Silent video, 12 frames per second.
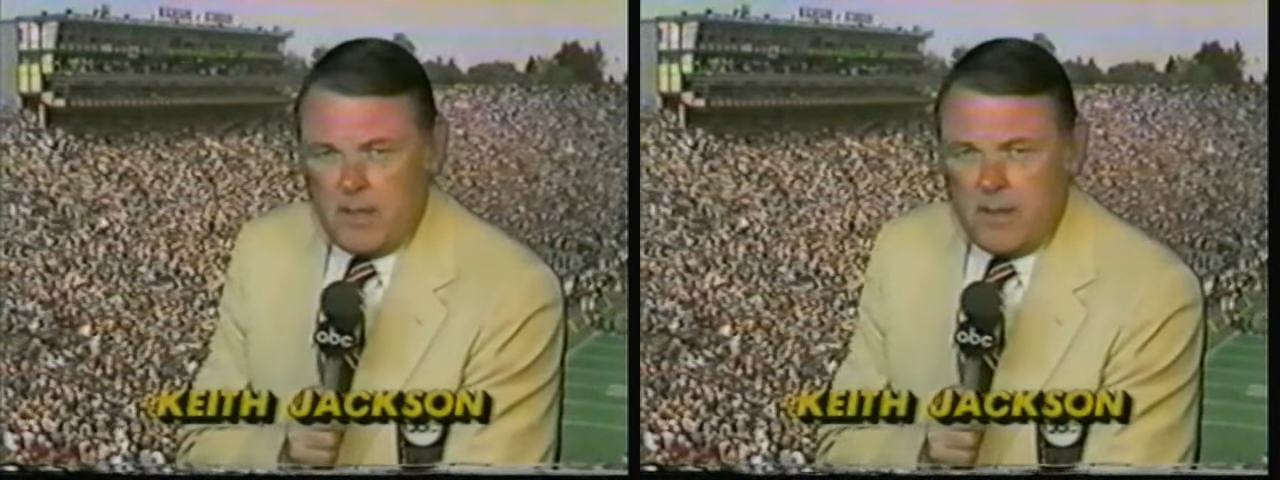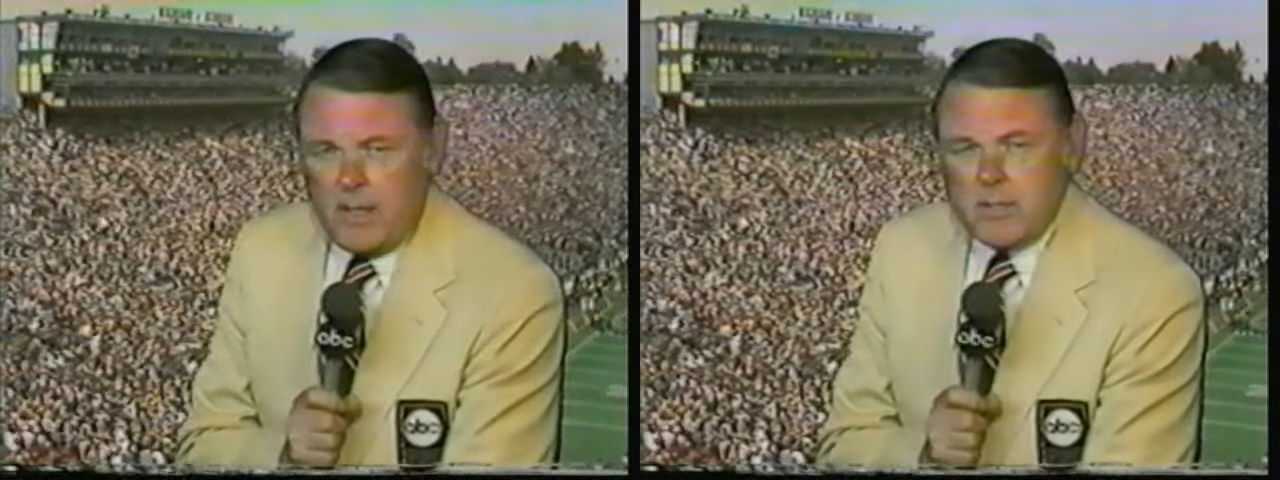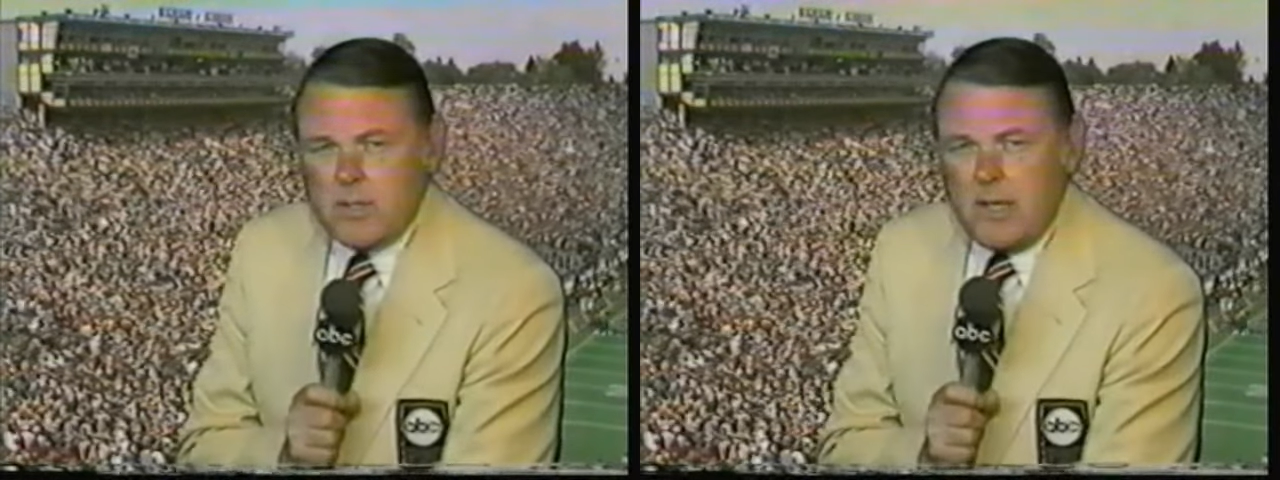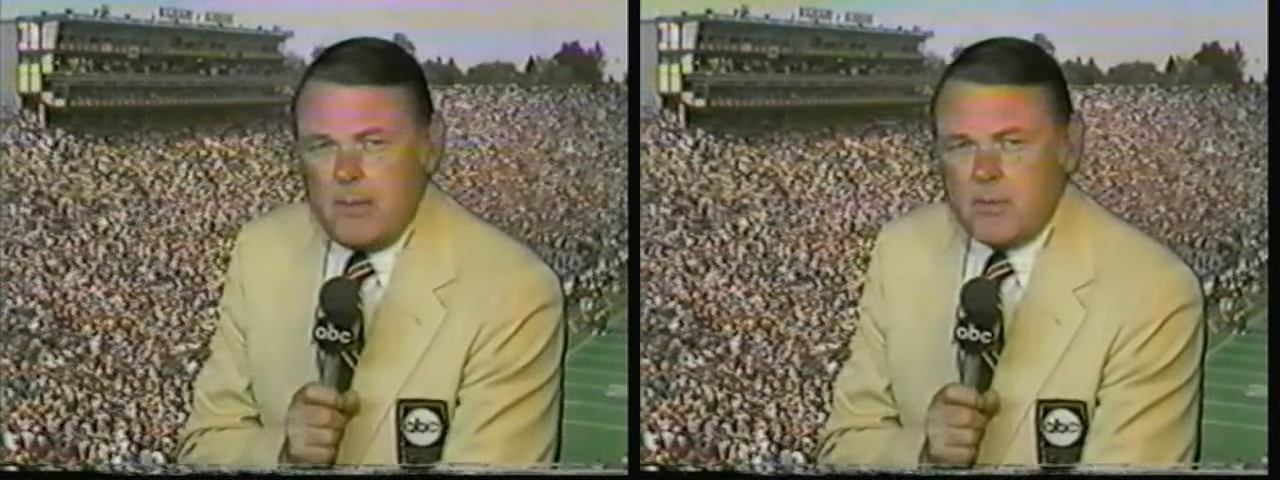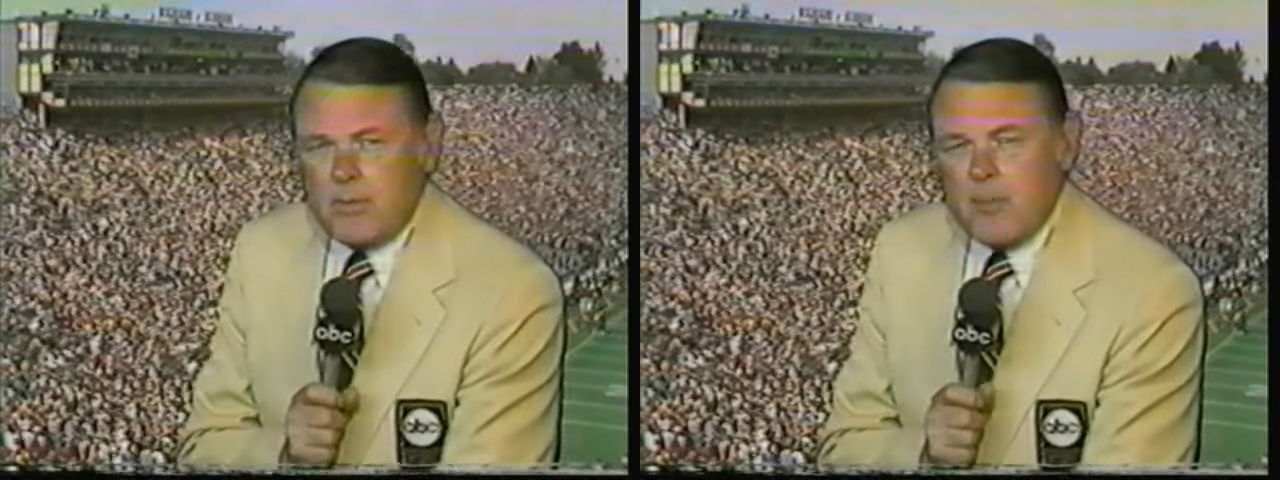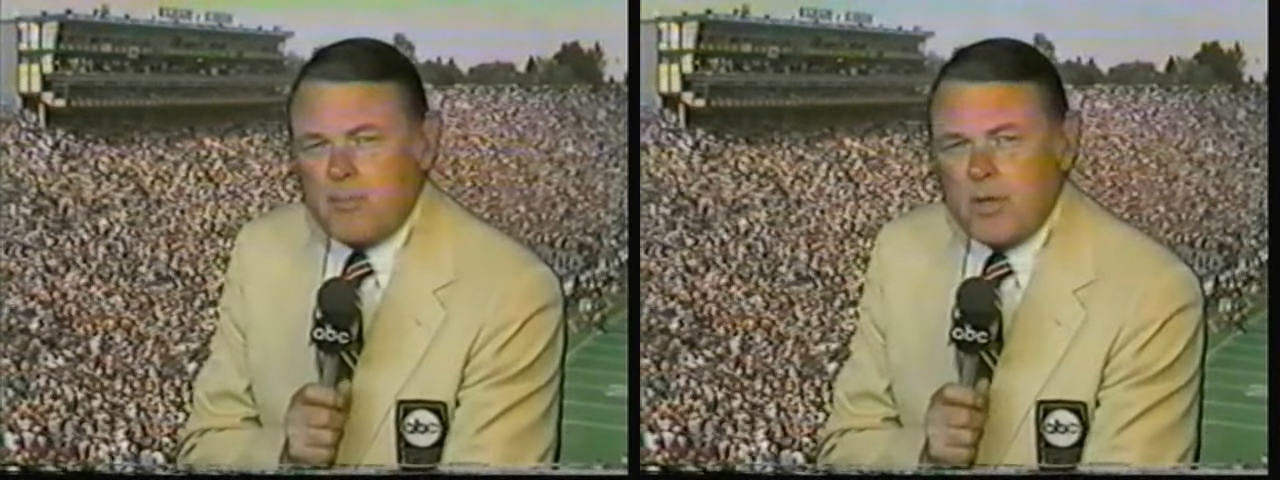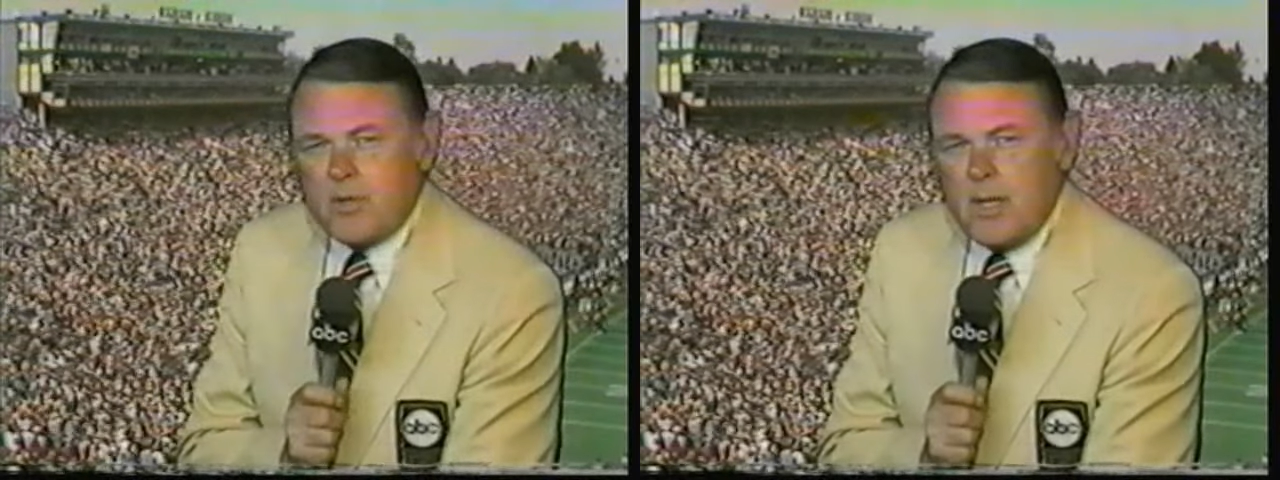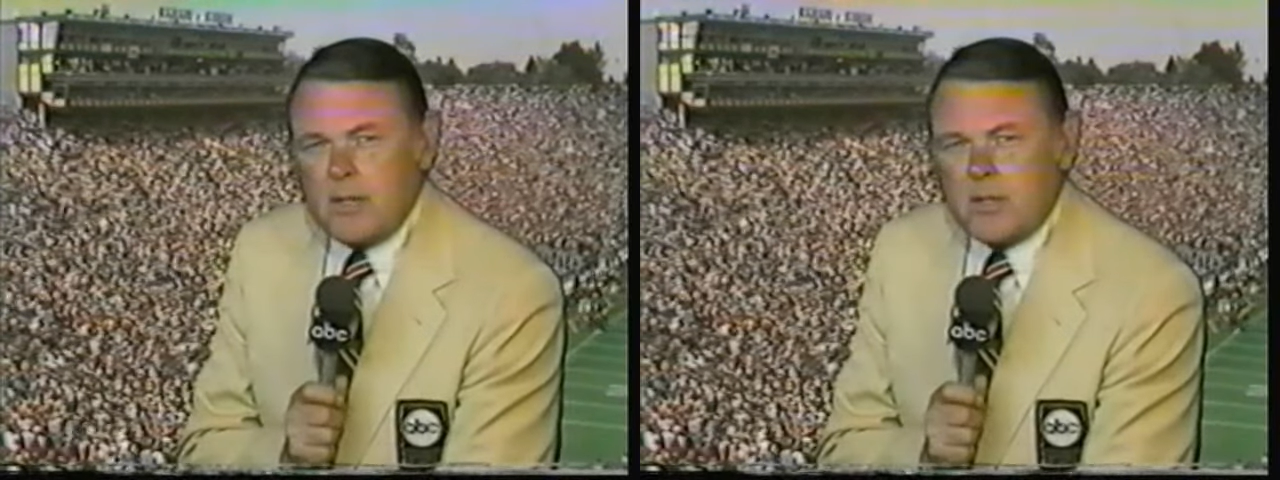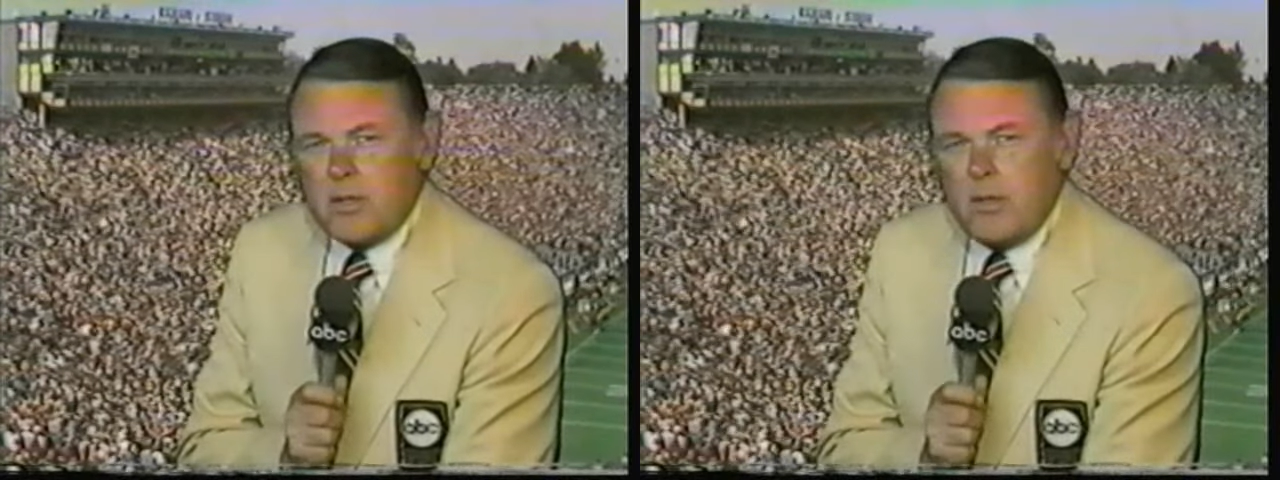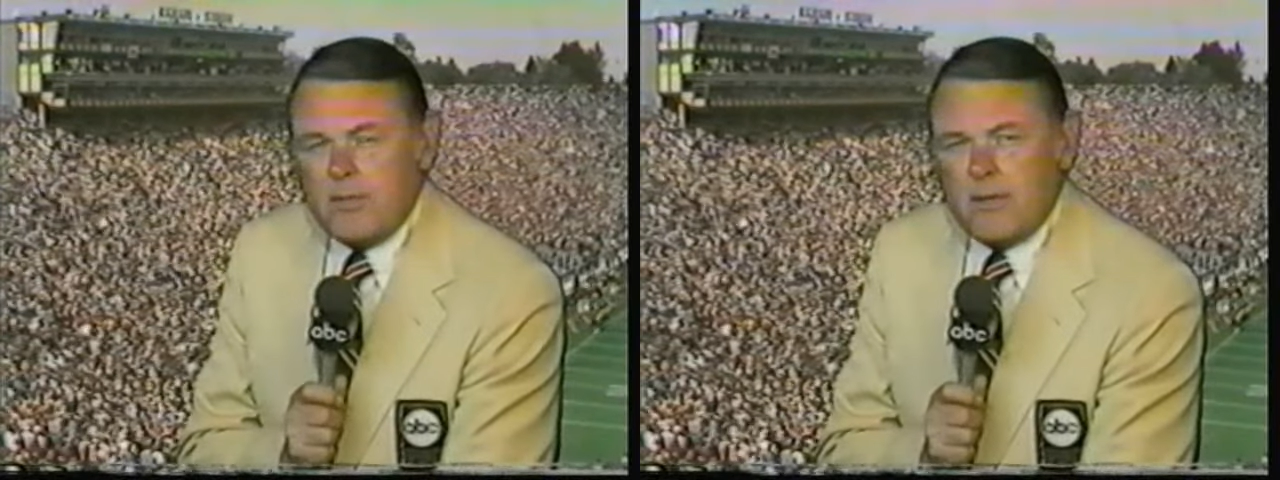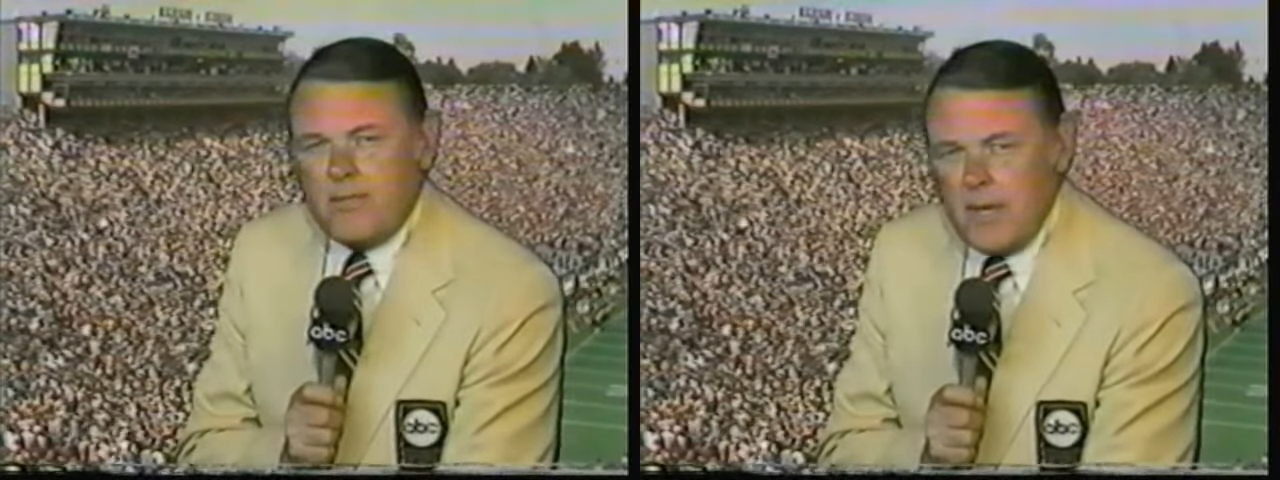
These teams represent two of the